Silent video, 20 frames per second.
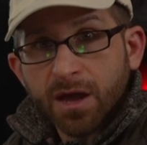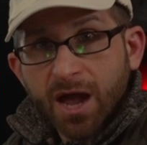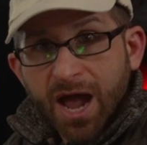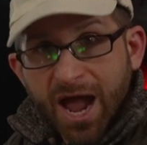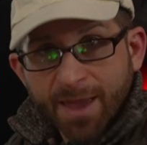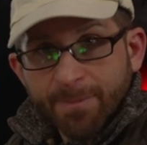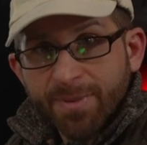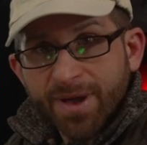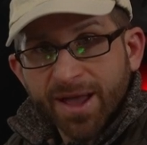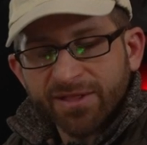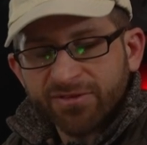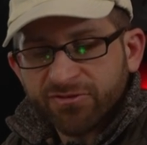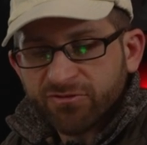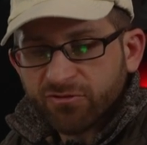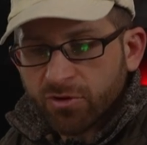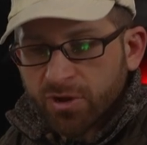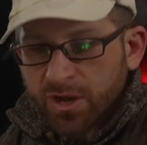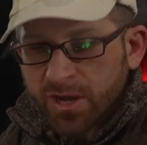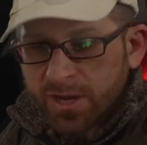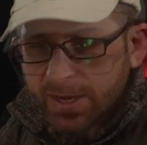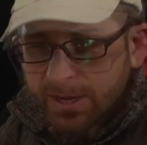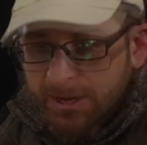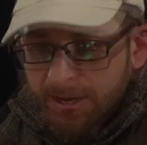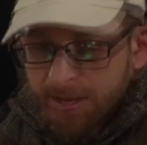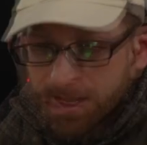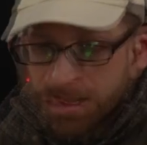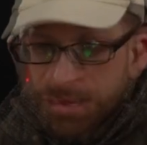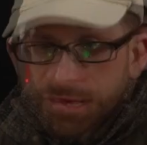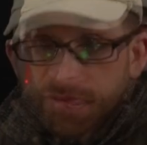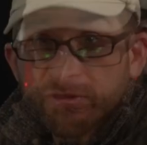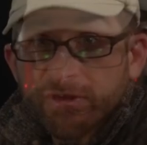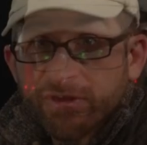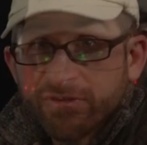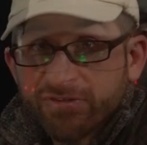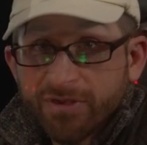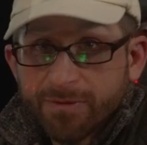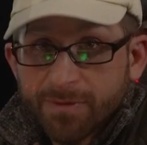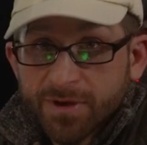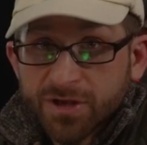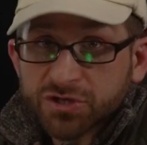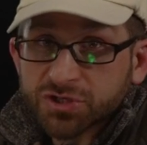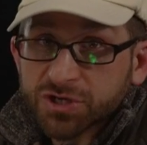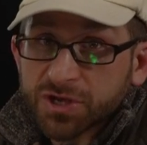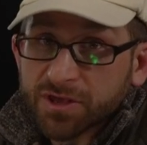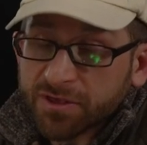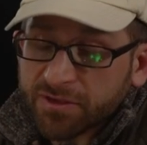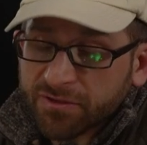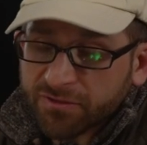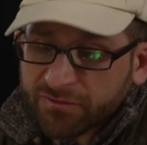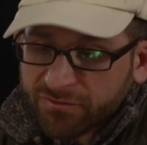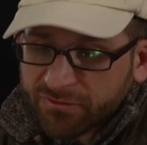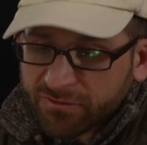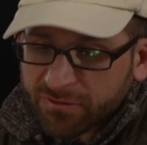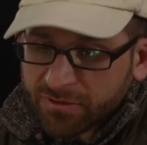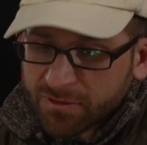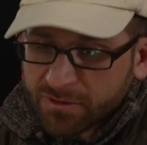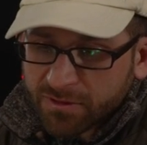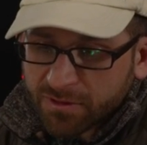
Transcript: iPad screen. This image is